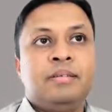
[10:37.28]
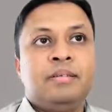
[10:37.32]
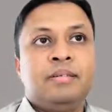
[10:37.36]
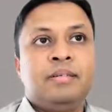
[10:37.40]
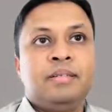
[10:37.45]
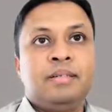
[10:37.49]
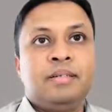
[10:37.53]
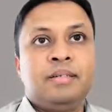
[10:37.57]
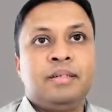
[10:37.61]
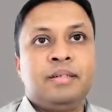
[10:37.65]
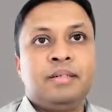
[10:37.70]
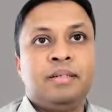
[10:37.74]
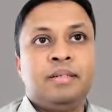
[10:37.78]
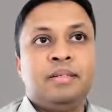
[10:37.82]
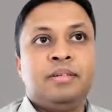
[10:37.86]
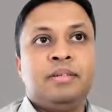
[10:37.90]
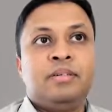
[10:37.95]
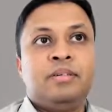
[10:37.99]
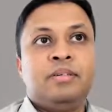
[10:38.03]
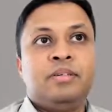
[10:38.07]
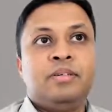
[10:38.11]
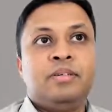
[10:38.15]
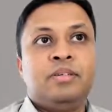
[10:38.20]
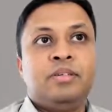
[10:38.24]
the
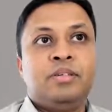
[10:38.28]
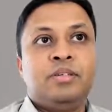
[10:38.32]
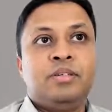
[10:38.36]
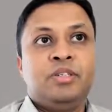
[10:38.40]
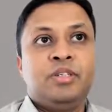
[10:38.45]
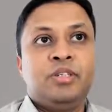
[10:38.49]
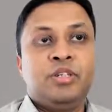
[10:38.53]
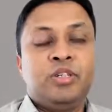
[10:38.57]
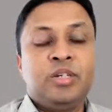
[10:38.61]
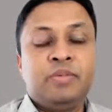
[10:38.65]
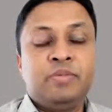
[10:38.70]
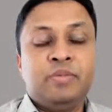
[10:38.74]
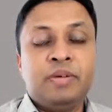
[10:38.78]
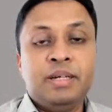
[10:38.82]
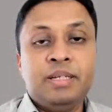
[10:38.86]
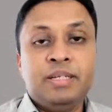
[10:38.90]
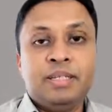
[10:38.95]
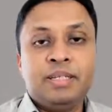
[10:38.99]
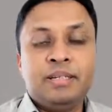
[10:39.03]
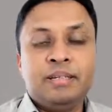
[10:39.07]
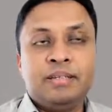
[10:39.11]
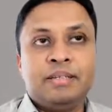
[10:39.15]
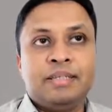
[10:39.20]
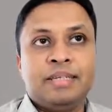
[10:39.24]

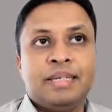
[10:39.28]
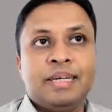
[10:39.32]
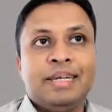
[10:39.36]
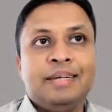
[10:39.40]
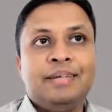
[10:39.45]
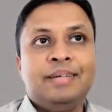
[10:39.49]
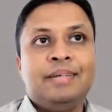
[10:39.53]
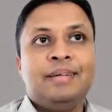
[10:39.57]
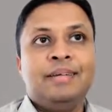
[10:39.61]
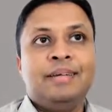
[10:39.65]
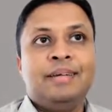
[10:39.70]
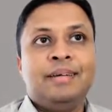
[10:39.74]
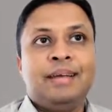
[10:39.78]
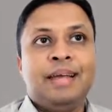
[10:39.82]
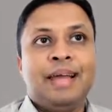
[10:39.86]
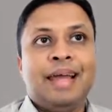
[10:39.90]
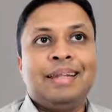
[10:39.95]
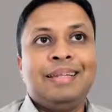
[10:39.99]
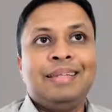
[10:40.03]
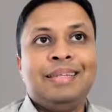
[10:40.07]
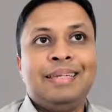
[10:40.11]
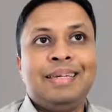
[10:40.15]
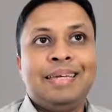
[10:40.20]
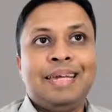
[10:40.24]
universal set,
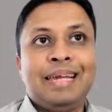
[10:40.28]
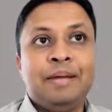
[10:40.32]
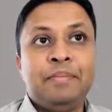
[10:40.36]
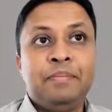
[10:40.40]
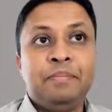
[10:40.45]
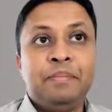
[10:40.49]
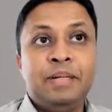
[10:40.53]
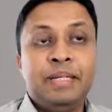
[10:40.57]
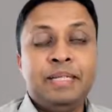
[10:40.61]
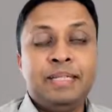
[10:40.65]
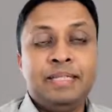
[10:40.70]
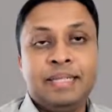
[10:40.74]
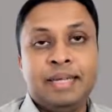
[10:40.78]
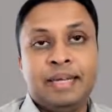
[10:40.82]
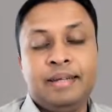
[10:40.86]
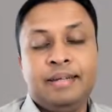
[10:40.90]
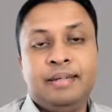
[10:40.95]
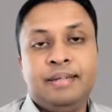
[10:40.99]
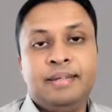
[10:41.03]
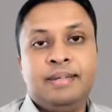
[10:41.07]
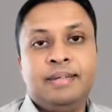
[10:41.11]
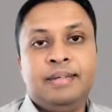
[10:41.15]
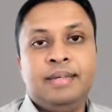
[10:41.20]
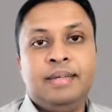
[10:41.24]
and the empty
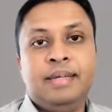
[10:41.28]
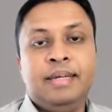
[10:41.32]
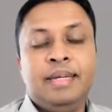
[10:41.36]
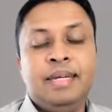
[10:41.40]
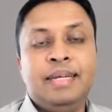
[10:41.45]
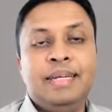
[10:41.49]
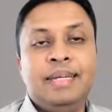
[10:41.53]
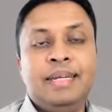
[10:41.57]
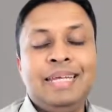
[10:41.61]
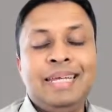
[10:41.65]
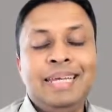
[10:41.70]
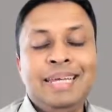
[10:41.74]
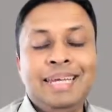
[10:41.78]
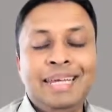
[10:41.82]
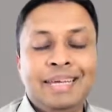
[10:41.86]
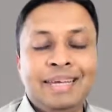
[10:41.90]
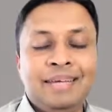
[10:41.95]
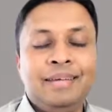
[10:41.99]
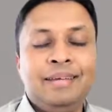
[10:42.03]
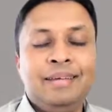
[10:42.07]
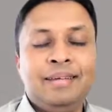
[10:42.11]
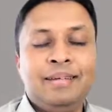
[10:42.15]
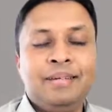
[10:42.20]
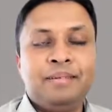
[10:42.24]
set in
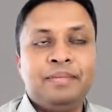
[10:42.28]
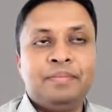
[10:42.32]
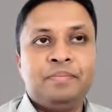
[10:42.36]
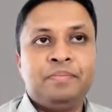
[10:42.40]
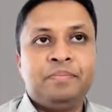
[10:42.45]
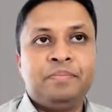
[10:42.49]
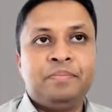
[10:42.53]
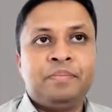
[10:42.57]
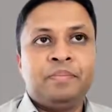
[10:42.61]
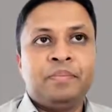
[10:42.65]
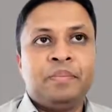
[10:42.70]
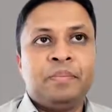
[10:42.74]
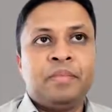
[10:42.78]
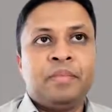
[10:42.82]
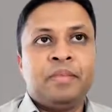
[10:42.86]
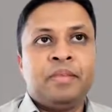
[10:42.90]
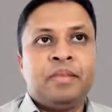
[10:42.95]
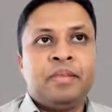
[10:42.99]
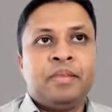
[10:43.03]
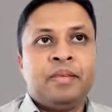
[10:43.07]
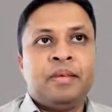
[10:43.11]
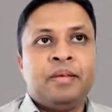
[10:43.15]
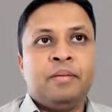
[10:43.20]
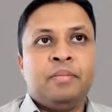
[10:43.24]
E
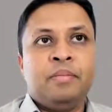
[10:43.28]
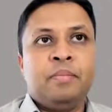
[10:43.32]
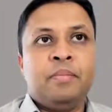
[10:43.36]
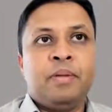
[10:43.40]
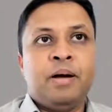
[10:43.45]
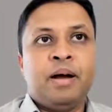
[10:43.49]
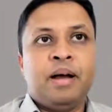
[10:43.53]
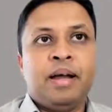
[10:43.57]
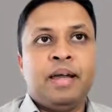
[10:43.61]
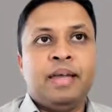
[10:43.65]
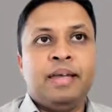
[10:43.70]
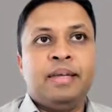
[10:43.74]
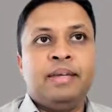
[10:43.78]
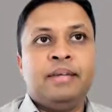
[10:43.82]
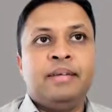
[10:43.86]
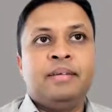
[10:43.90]
by